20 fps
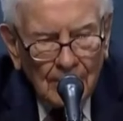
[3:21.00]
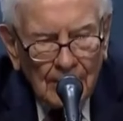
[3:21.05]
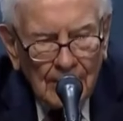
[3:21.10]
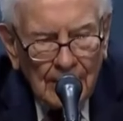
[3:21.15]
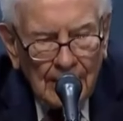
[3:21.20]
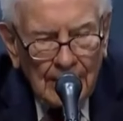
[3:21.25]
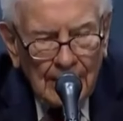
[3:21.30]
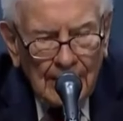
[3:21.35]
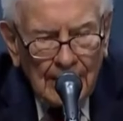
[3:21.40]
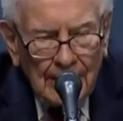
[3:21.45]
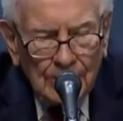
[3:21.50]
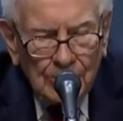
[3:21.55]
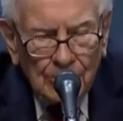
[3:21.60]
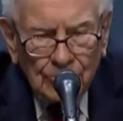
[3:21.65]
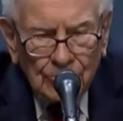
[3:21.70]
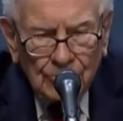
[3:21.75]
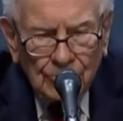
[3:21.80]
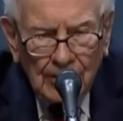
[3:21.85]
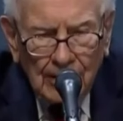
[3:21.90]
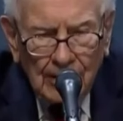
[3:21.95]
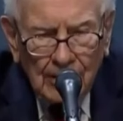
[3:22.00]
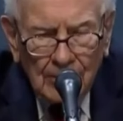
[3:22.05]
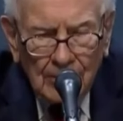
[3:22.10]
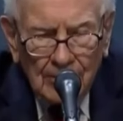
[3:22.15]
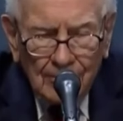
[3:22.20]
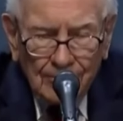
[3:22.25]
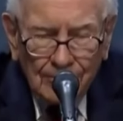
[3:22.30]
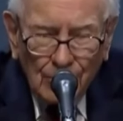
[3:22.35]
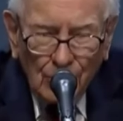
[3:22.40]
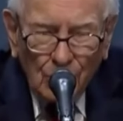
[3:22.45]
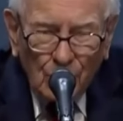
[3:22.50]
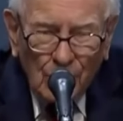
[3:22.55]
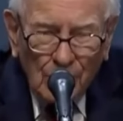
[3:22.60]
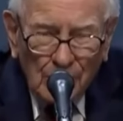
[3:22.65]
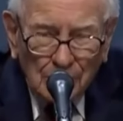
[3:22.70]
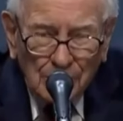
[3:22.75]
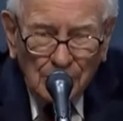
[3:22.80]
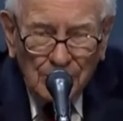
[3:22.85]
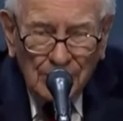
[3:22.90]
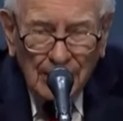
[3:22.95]
and you said for a
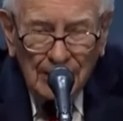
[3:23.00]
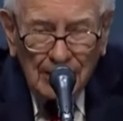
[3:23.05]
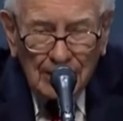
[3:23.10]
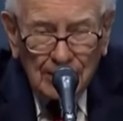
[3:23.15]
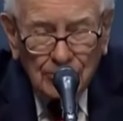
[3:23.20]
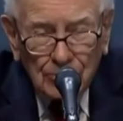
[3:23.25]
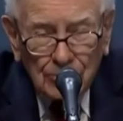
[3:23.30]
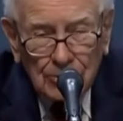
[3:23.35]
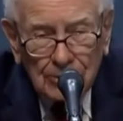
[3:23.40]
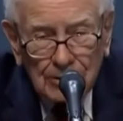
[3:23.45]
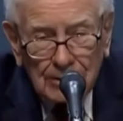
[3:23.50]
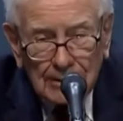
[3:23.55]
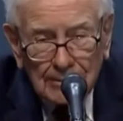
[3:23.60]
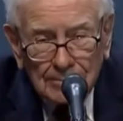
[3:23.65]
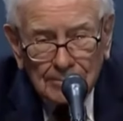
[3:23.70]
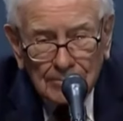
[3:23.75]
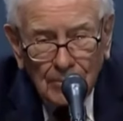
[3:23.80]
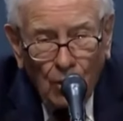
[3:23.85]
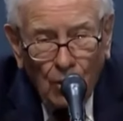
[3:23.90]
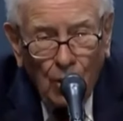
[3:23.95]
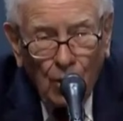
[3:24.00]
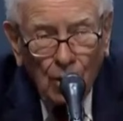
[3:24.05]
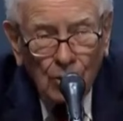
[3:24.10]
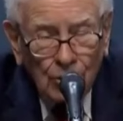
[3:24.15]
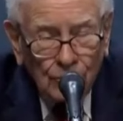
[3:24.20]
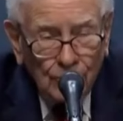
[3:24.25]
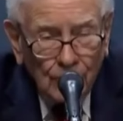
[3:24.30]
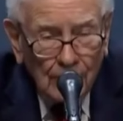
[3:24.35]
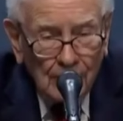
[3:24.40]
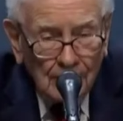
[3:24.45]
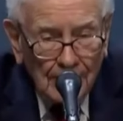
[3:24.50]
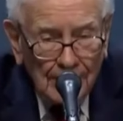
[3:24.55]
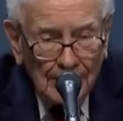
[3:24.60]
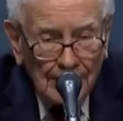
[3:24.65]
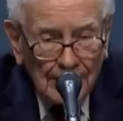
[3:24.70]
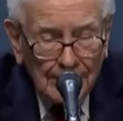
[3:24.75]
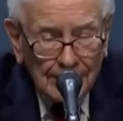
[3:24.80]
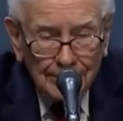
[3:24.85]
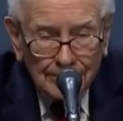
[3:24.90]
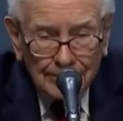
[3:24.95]
1% interest in all the
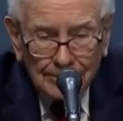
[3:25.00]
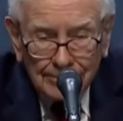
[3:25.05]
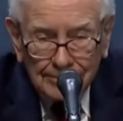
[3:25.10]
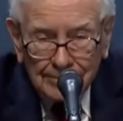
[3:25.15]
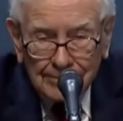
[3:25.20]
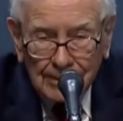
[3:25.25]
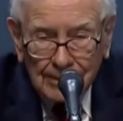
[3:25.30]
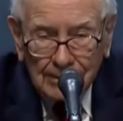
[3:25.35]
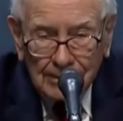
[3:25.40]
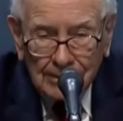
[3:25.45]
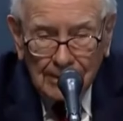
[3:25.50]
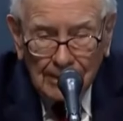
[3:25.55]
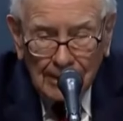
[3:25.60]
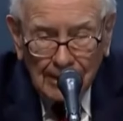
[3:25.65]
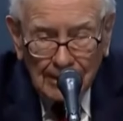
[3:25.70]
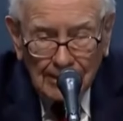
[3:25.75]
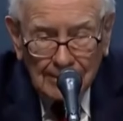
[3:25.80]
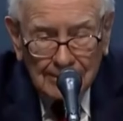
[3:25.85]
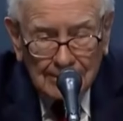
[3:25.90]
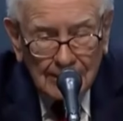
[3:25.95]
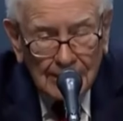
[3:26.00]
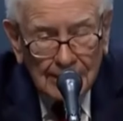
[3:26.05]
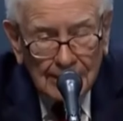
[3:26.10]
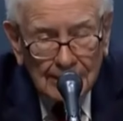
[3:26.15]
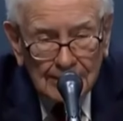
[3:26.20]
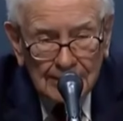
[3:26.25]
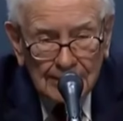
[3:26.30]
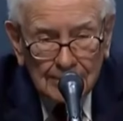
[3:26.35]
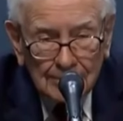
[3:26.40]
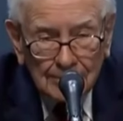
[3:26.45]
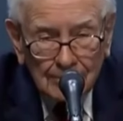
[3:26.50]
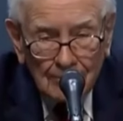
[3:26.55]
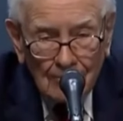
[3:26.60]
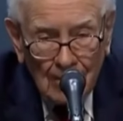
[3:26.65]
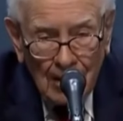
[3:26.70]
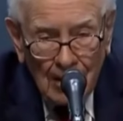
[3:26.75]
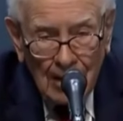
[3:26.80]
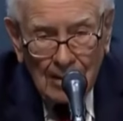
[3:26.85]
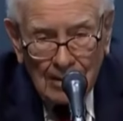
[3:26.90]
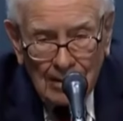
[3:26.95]
farmland in the United States,
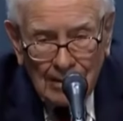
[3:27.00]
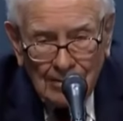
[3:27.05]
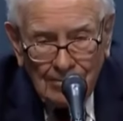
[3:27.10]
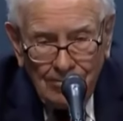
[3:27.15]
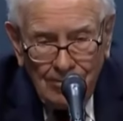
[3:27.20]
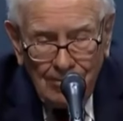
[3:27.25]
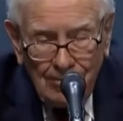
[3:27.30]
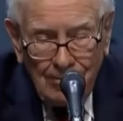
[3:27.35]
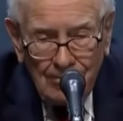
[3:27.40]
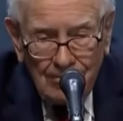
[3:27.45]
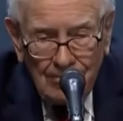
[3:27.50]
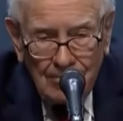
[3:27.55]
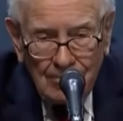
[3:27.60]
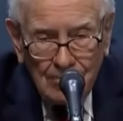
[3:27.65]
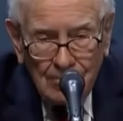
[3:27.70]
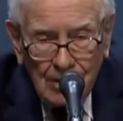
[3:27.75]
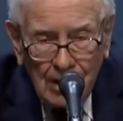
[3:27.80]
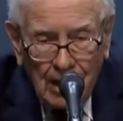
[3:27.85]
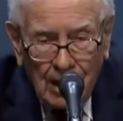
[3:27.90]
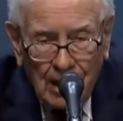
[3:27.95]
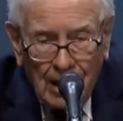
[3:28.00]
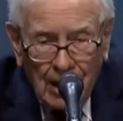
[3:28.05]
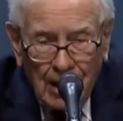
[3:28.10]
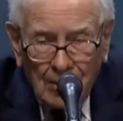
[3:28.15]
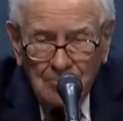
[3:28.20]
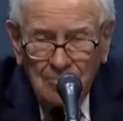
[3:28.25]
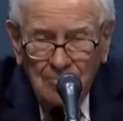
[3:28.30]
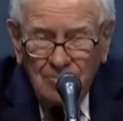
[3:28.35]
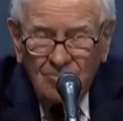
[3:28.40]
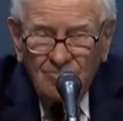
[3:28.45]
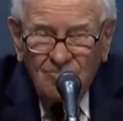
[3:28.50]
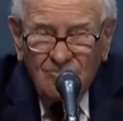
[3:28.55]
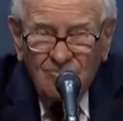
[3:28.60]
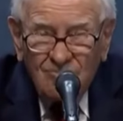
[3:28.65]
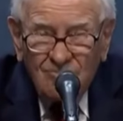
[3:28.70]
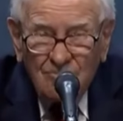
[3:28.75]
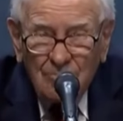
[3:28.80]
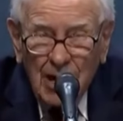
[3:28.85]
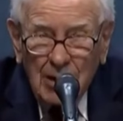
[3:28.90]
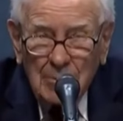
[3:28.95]

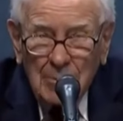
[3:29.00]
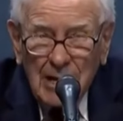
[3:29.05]
pay